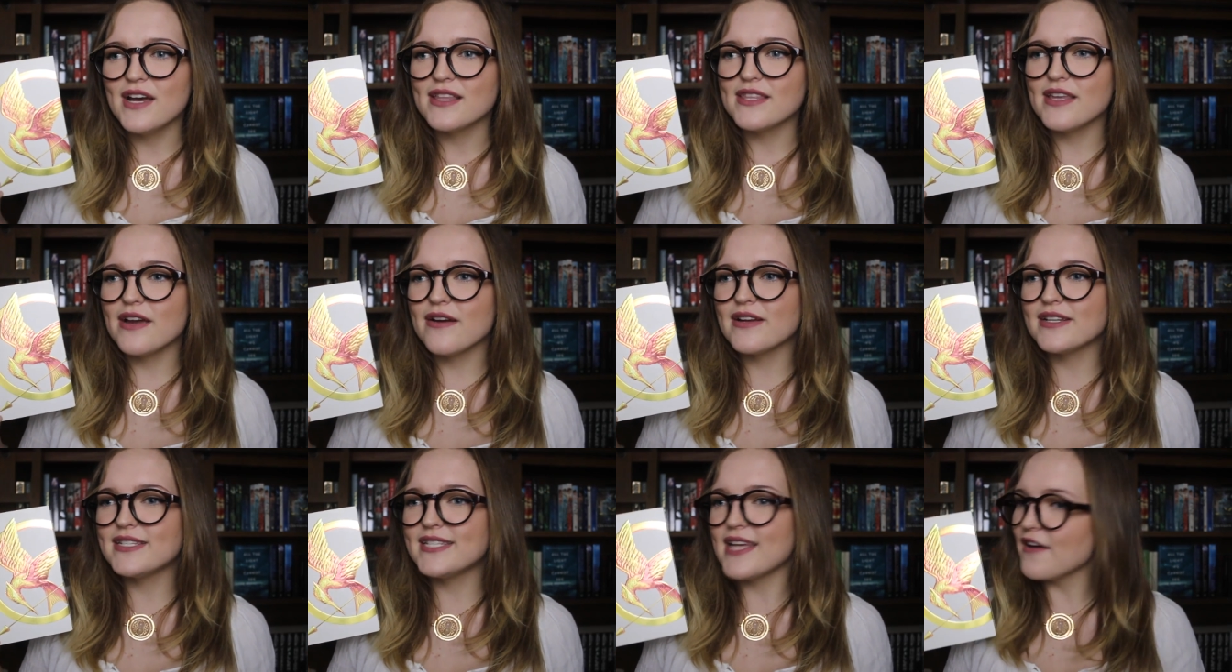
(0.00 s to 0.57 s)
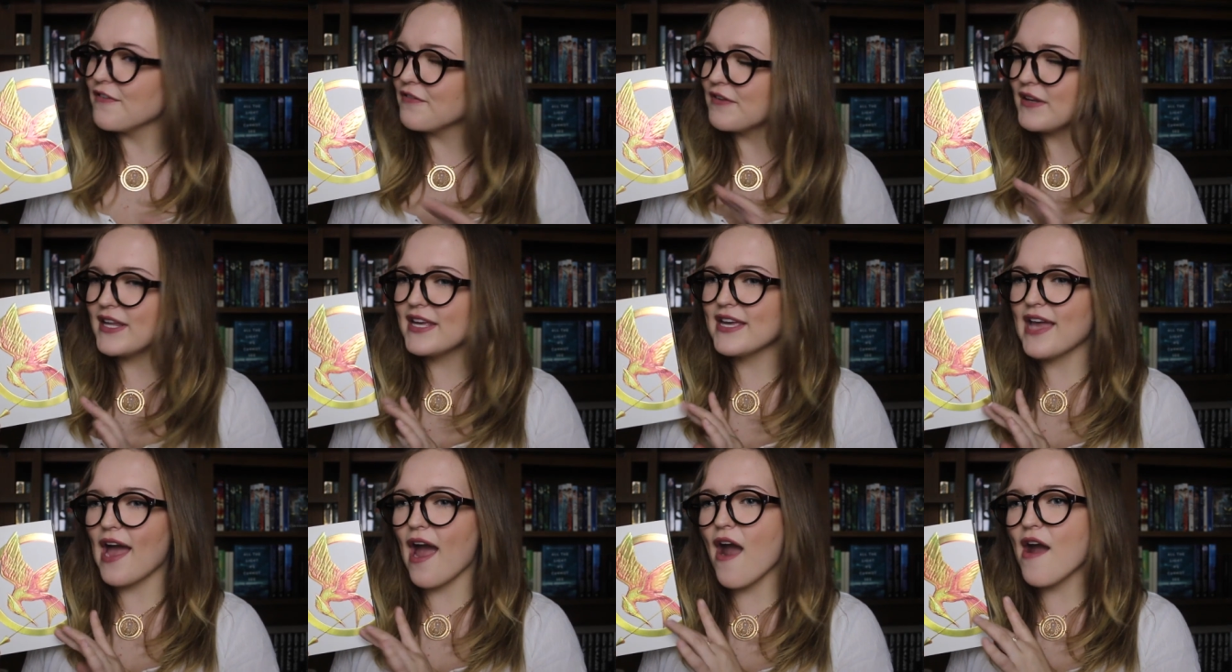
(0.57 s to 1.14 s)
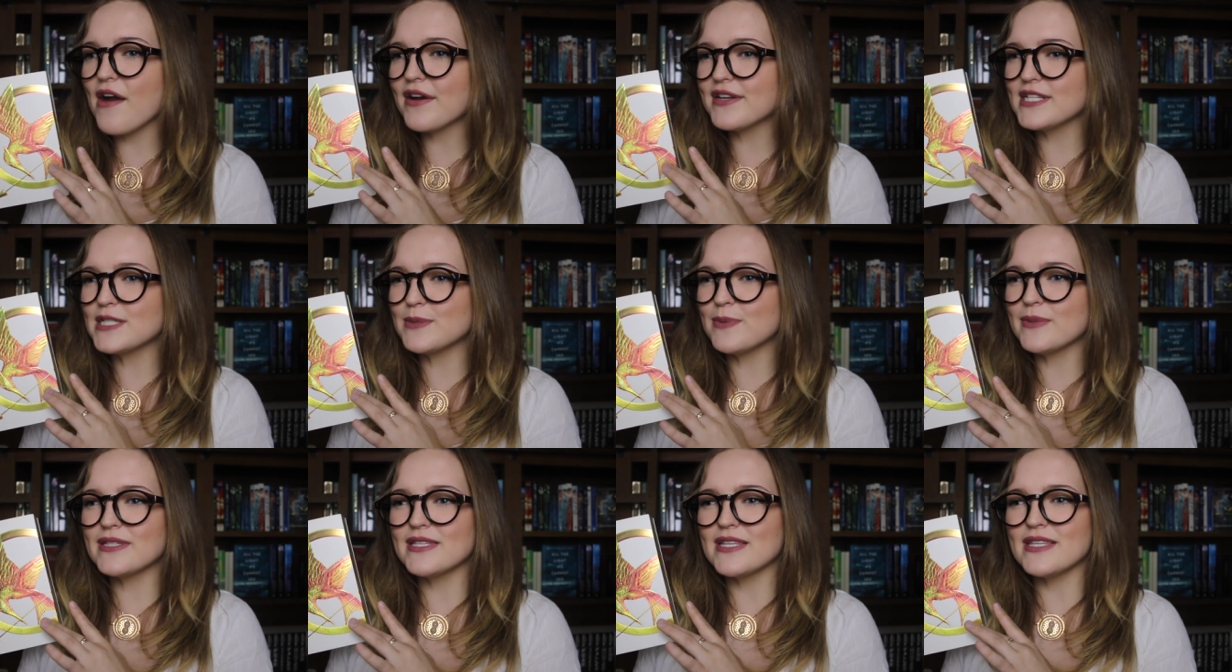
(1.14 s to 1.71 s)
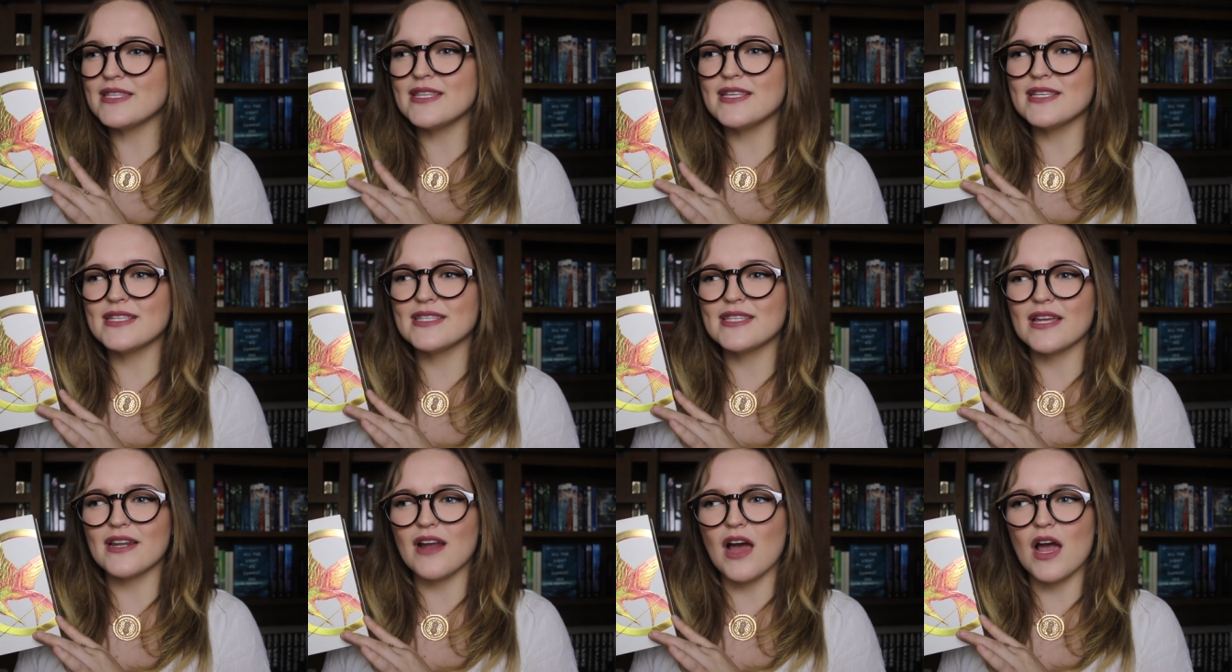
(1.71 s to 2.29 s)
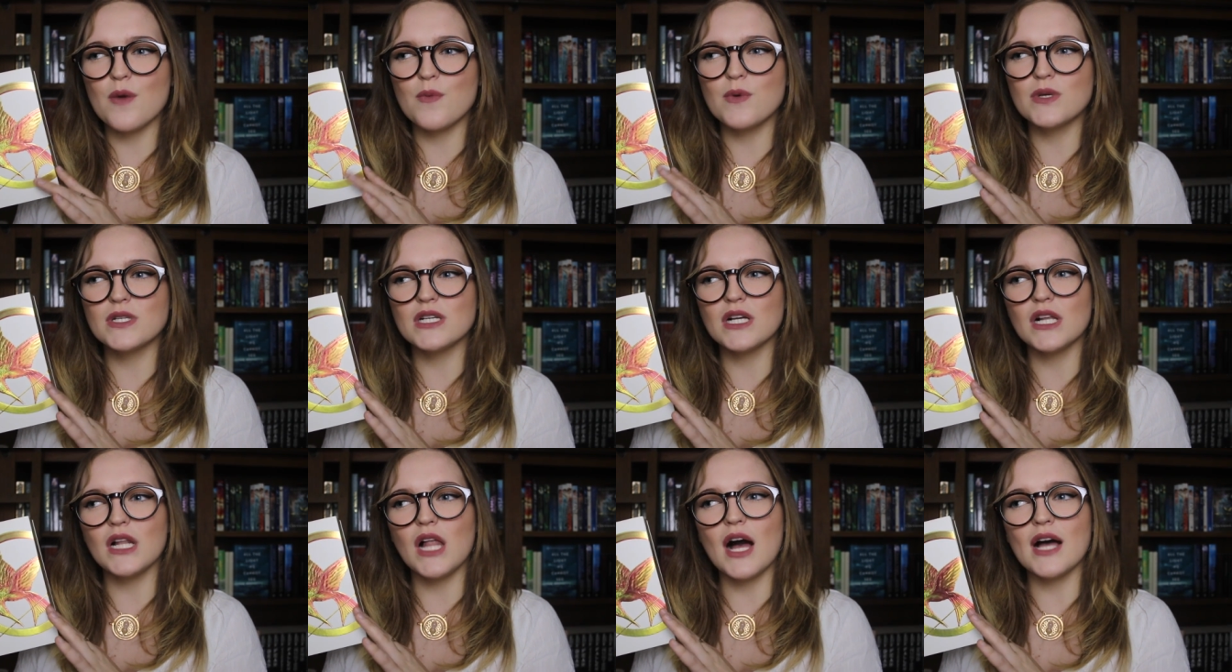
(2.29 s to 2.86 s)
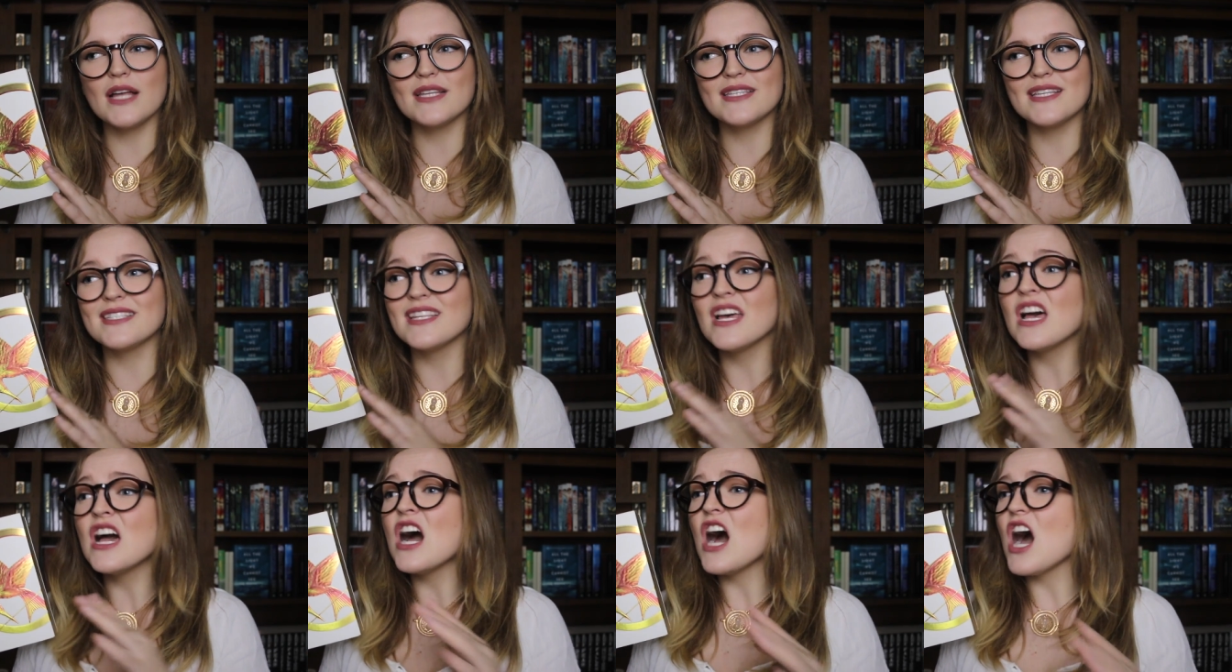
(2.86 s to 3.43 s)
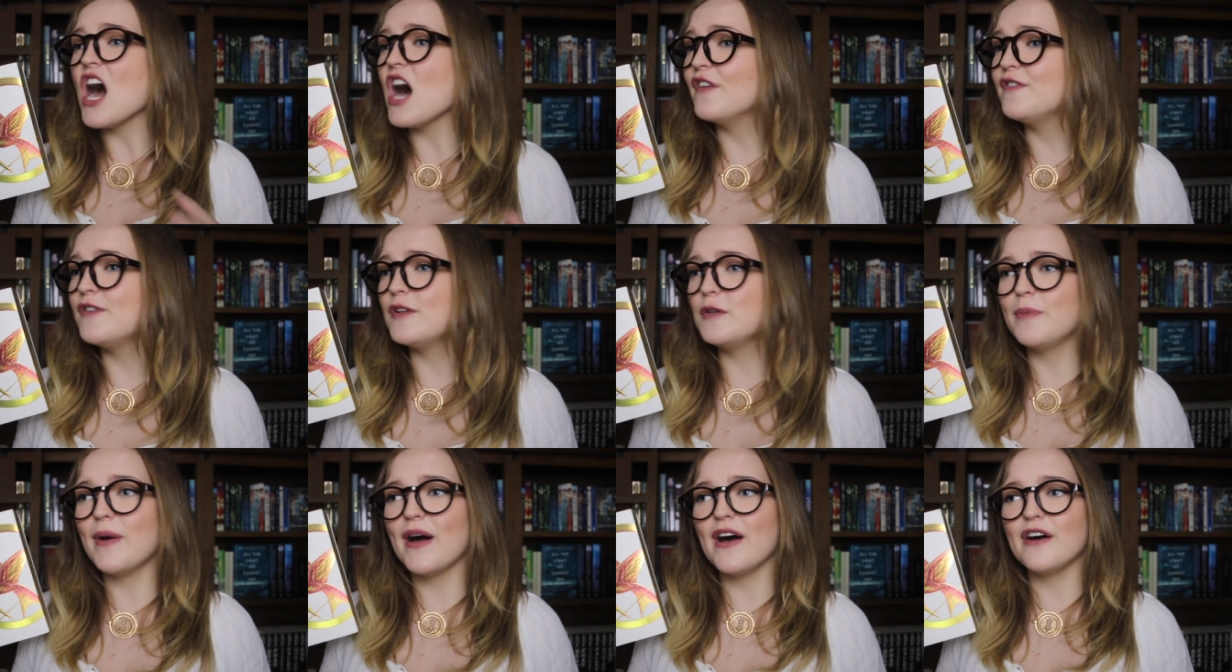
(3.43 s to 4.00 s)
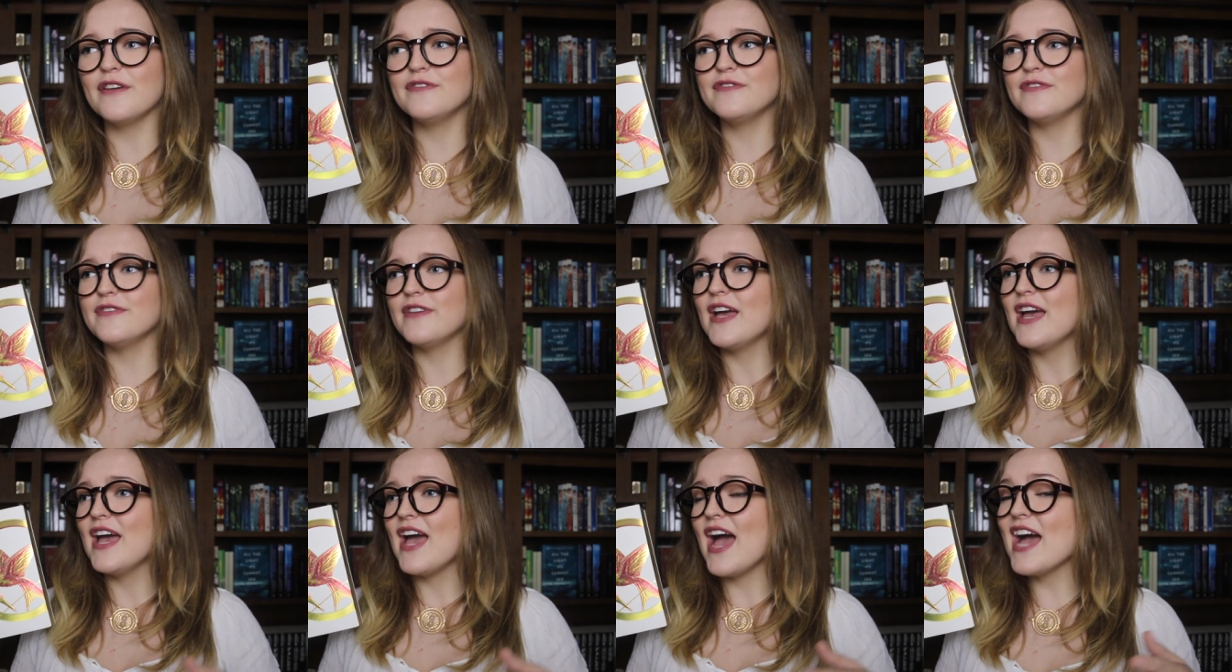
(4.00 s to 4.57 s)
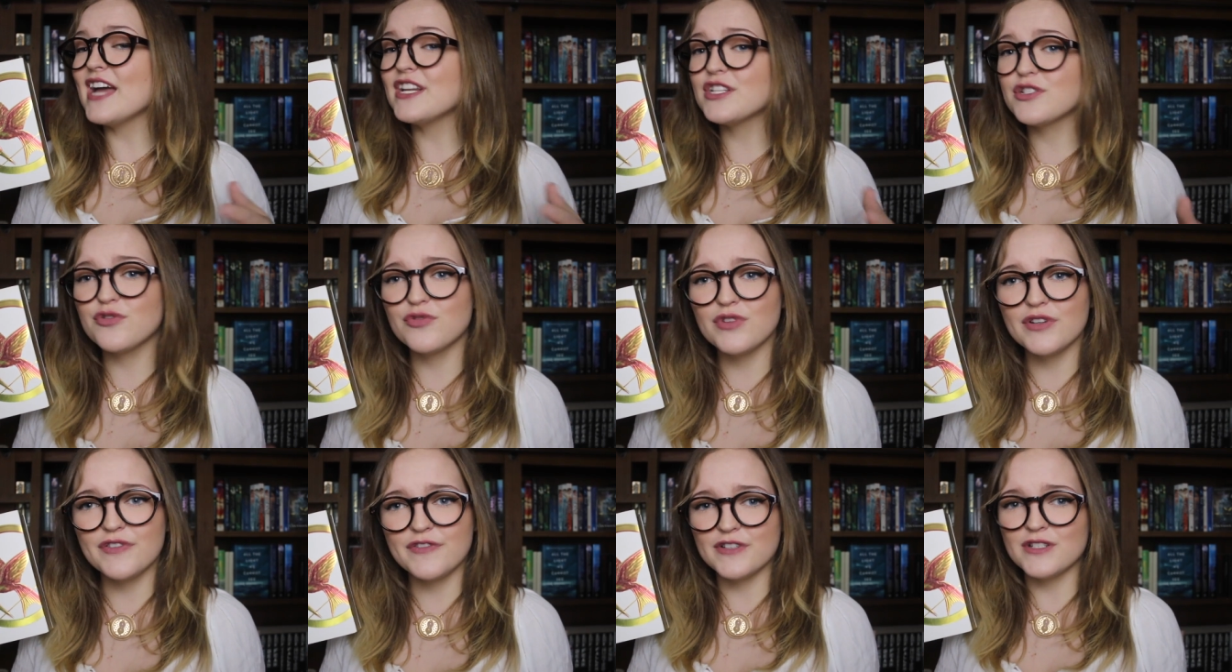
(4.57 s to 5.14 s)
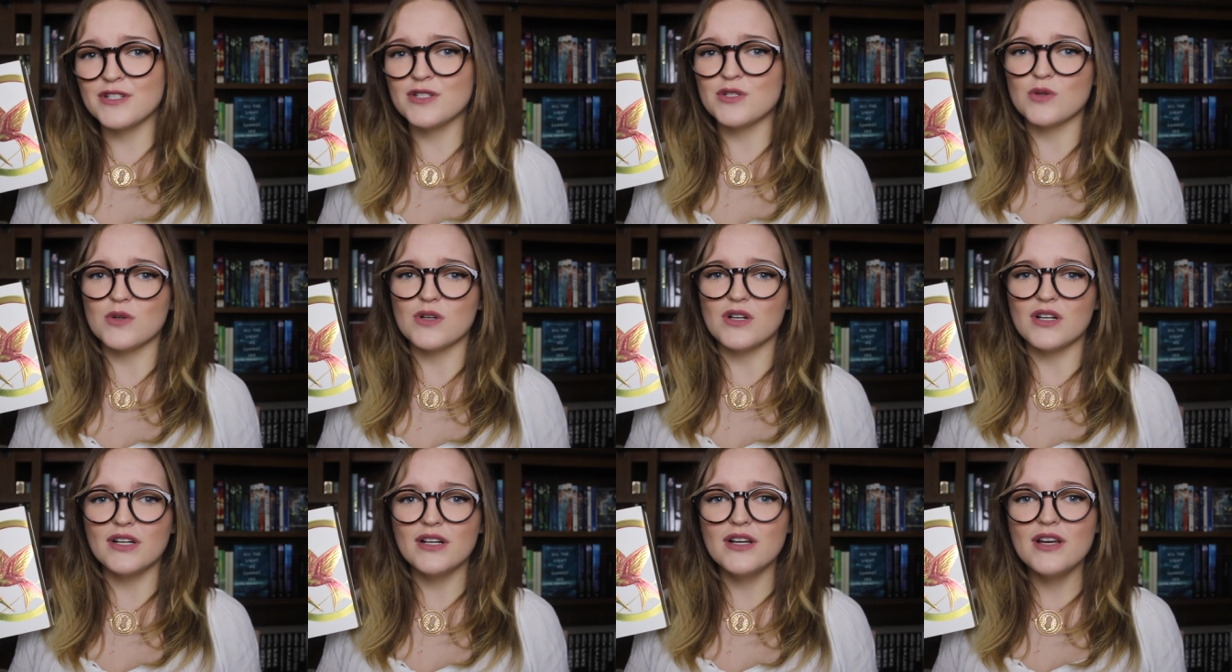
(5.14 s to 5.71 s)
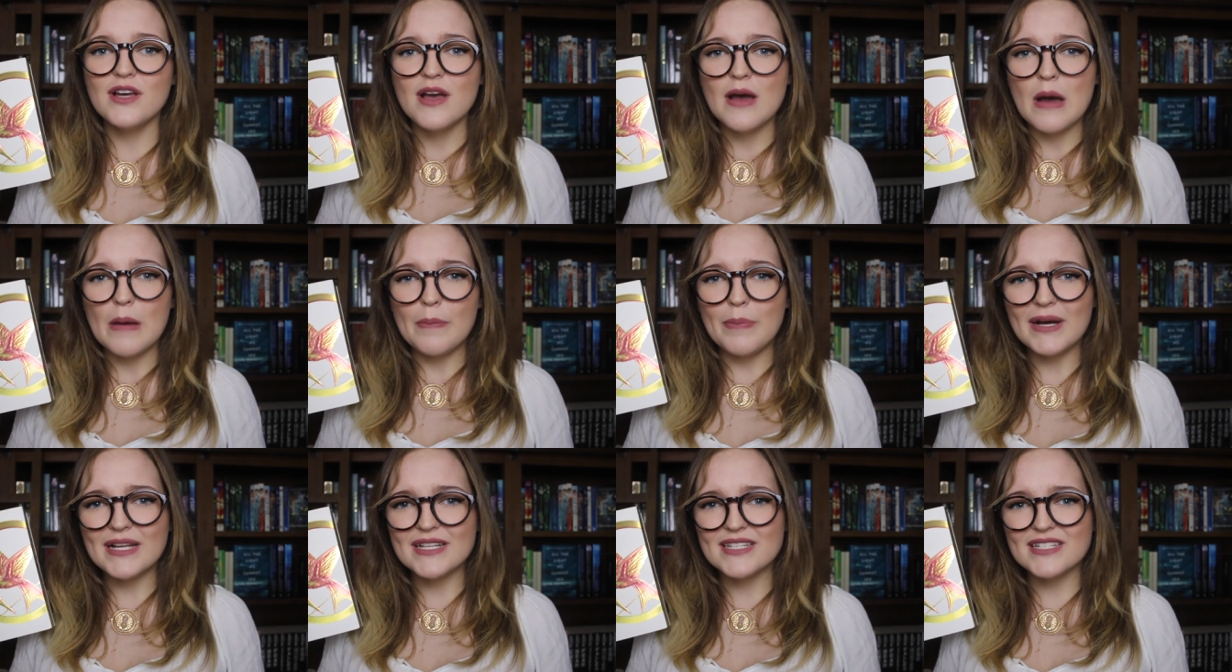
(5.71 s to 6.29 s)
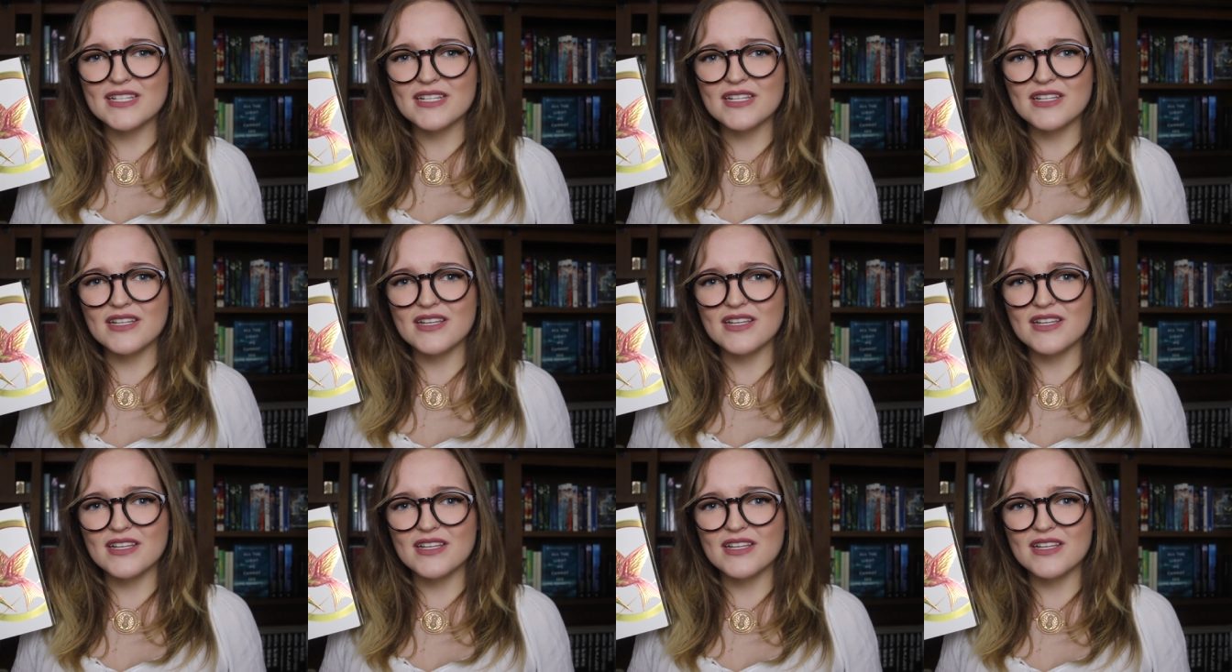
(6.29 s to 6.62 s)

There are definitely characters within this that I would class as Hufflepuff and Gryffindor, but